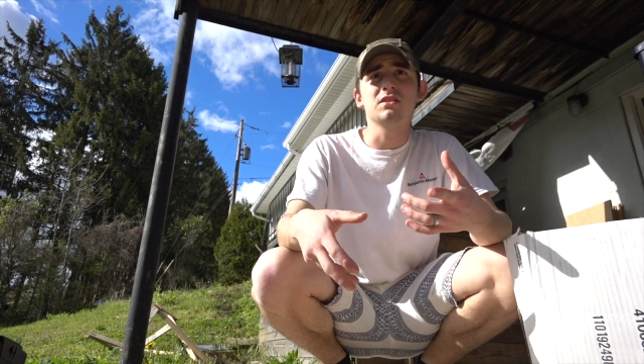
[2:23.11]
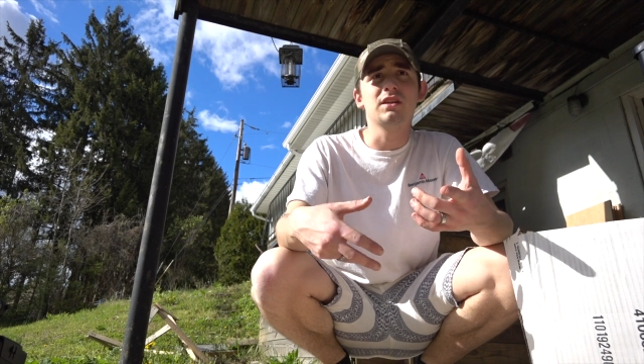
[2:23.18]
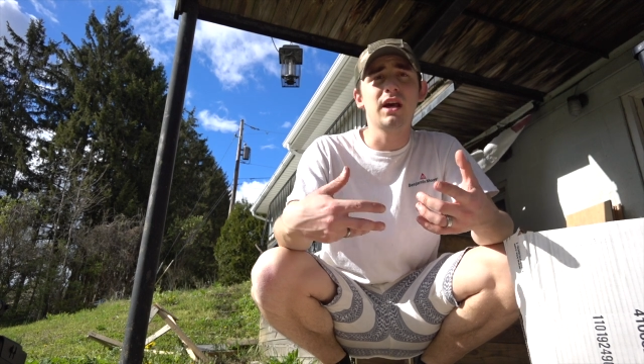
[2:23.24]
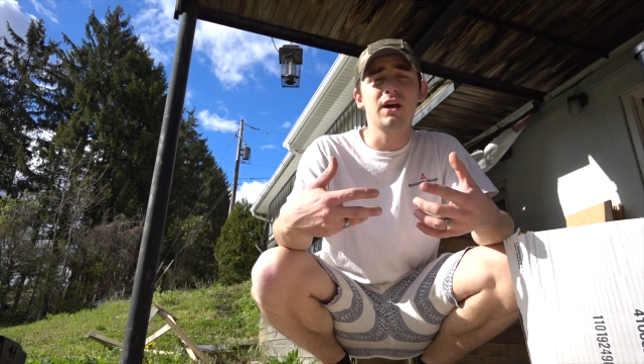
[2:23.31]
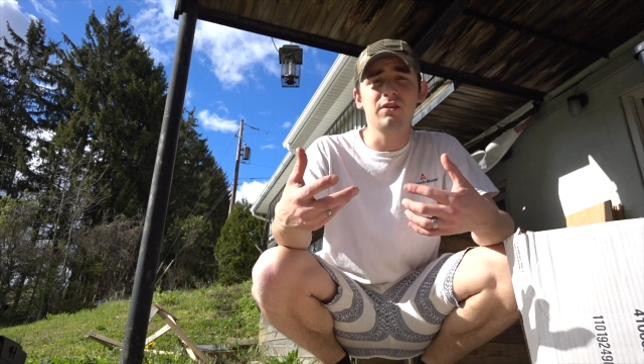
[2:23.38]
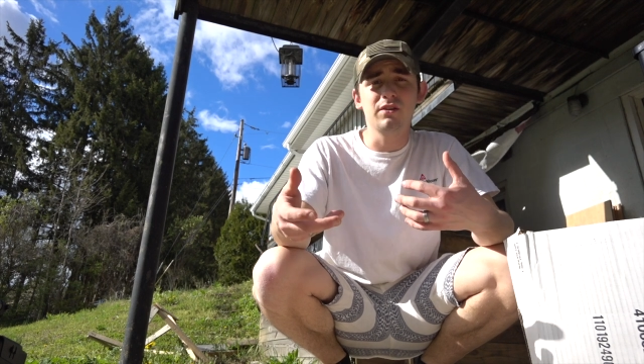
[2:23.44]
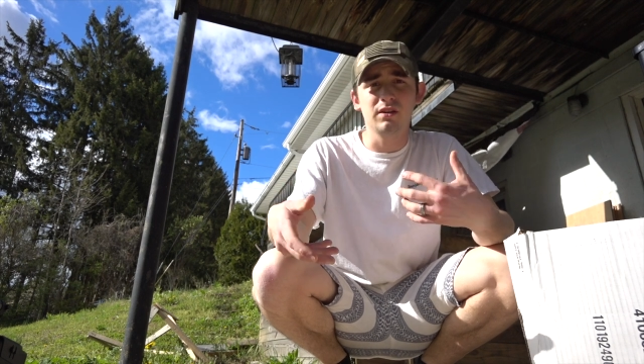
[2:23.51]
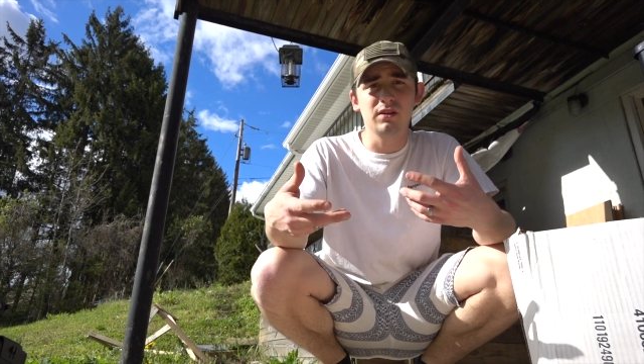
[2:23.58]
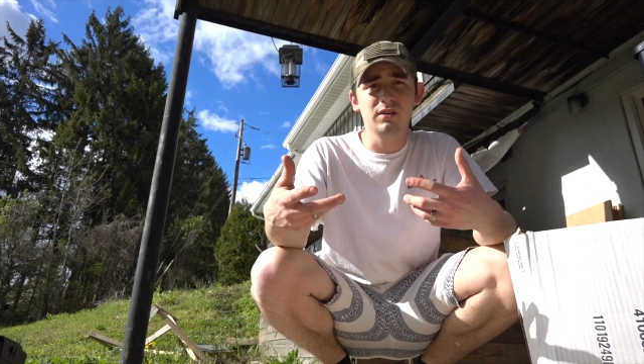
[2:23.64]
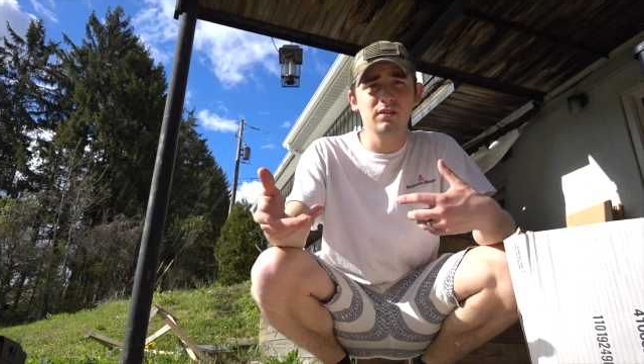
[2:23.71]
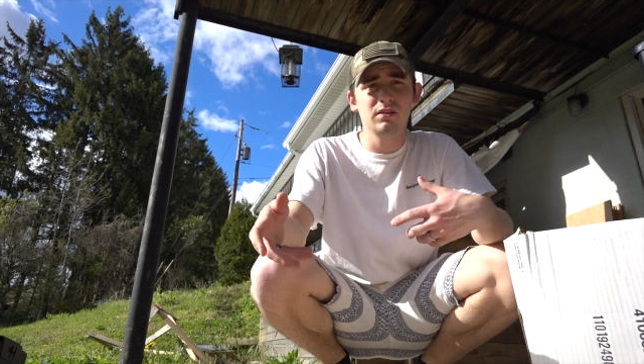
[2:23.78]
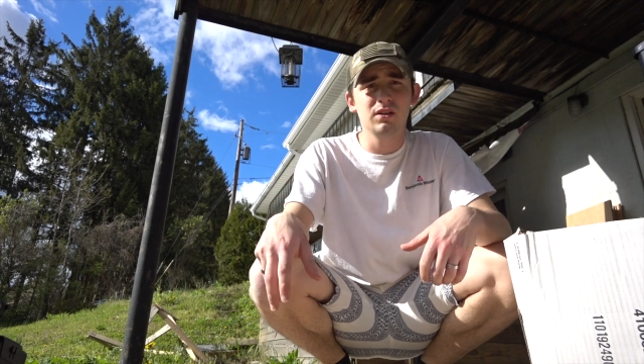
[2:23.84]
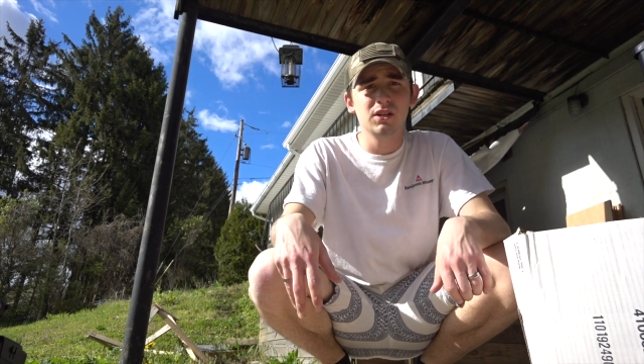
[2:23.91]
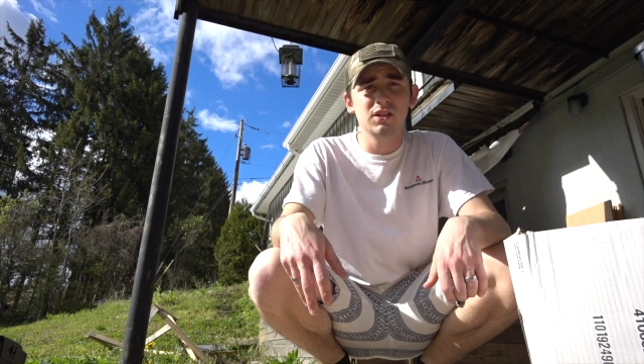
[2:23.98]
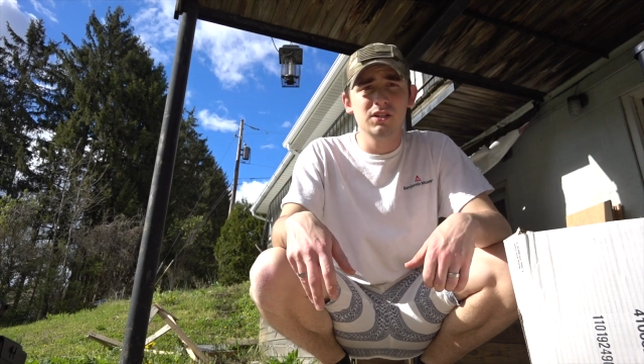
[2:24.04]
on how to
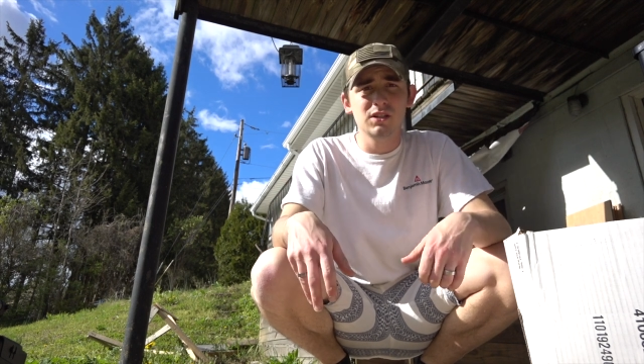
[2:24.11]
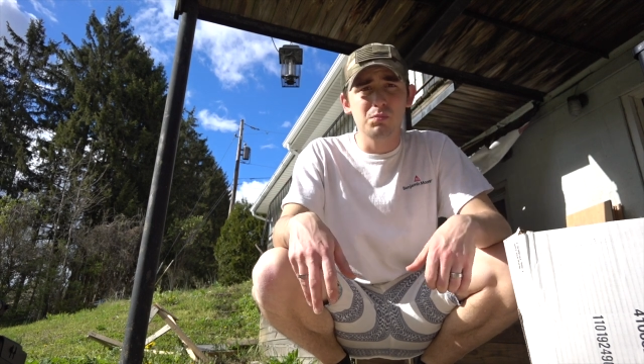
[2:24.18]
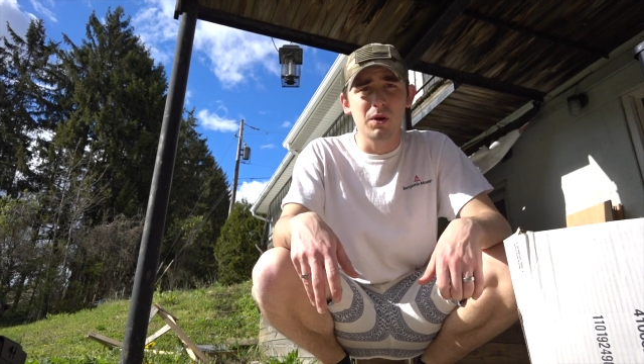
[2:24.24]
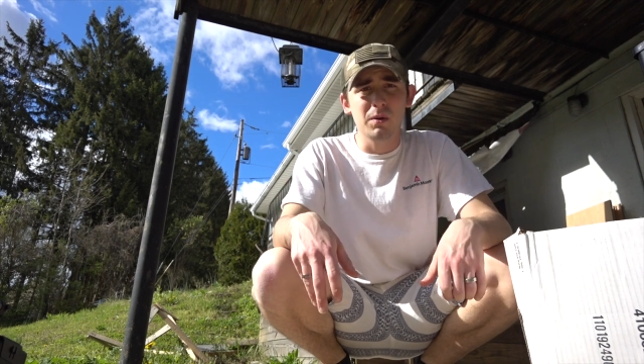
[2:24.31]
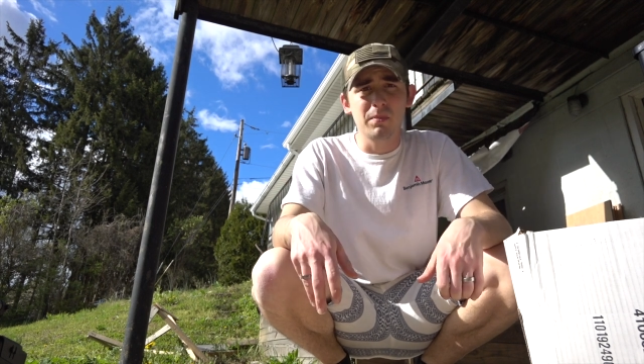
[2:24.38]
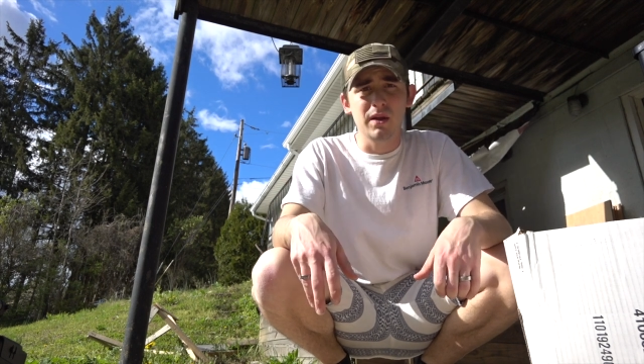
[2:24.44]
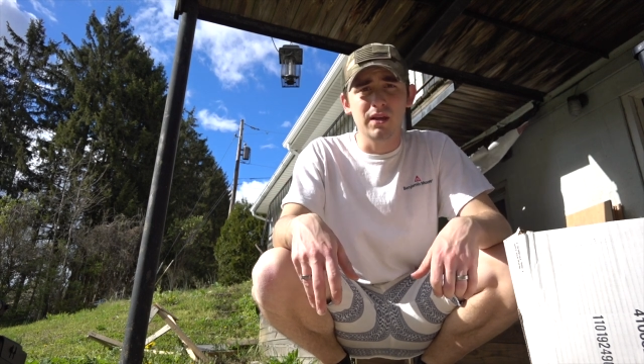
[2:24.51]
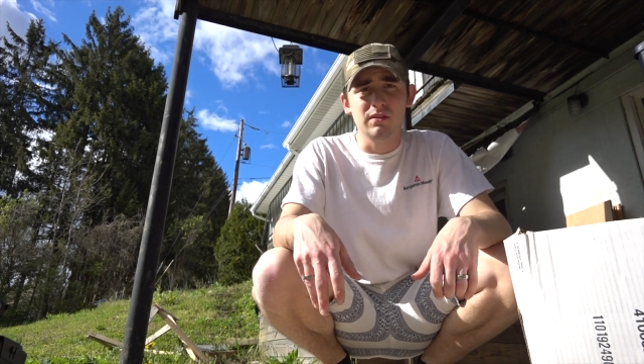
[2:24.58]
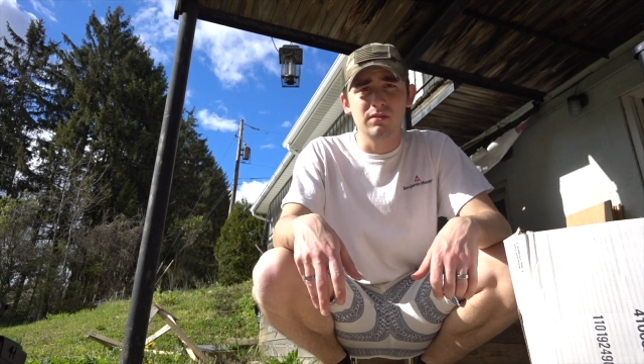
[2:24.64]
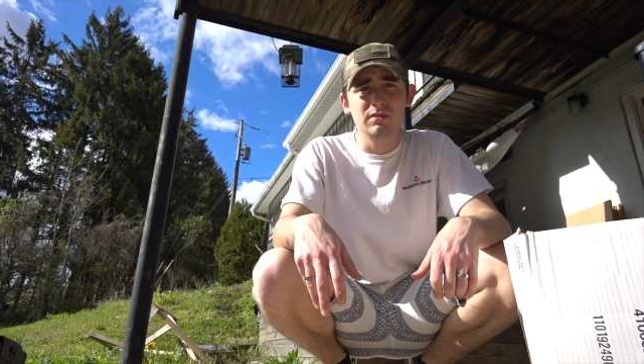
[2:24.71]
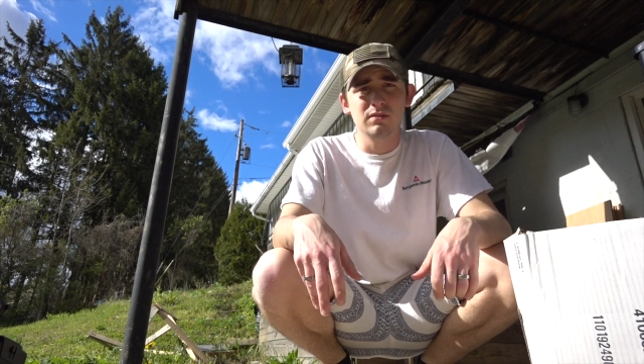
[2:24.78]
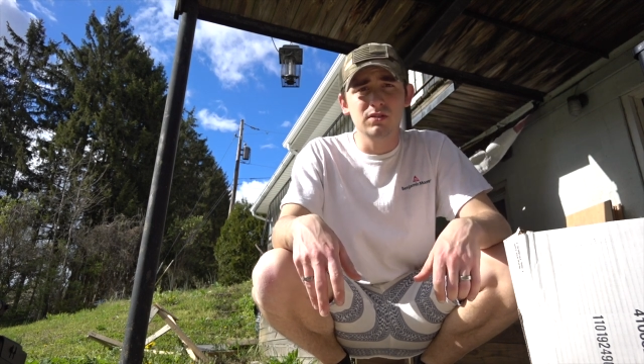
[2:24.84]
spray paint.